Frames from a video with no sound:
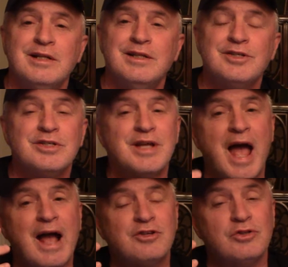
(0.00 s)
This is
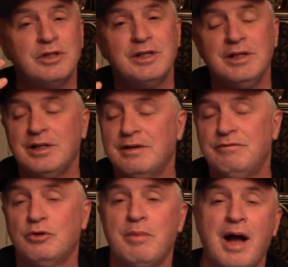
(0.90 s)
actually,
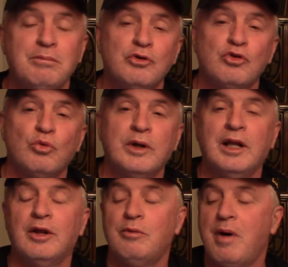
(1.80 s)
if your Bible's a red
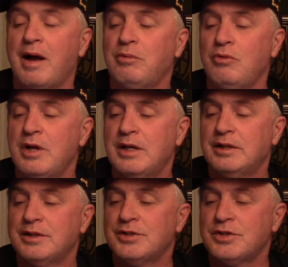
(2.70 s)
letter Bible,
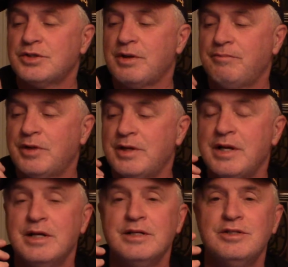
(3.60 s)
this is something
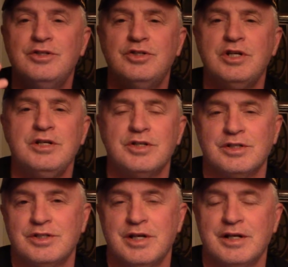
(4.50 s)

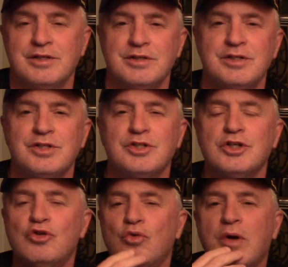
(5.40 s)
Jesus says. This is a
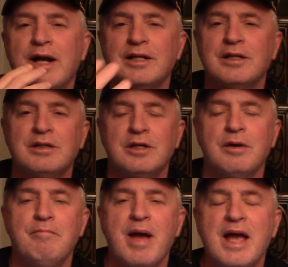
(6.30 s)
direct
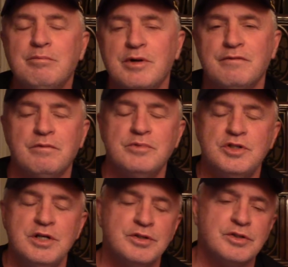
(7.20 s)
commandment from
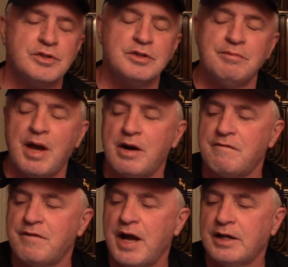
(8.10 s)
Jesus, as a matter of
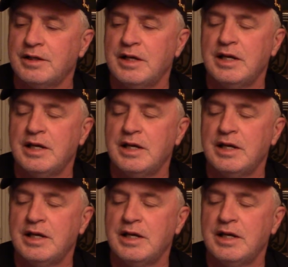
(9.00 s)
fact,